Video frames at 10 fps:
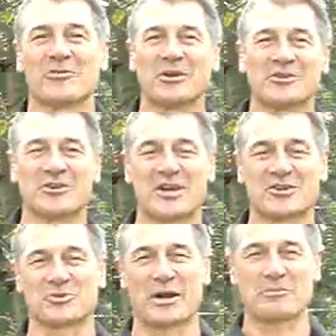from the
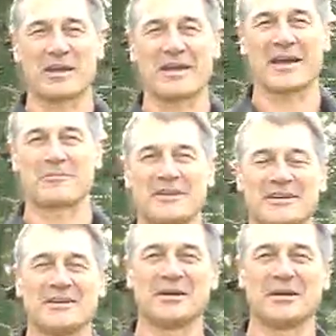International Rugby Academy,
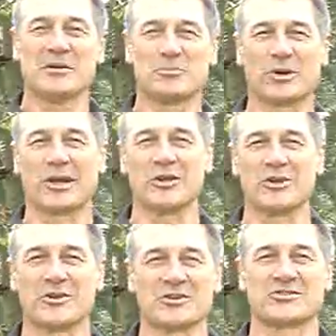bringing
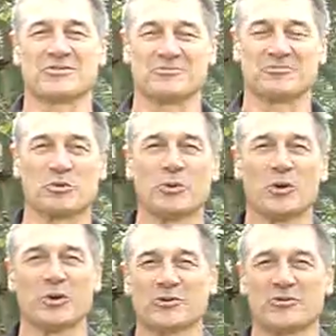you this
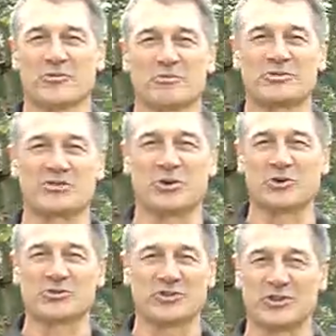report from
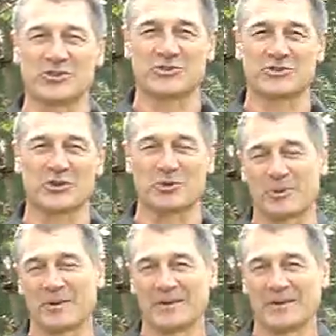SLC Scoop.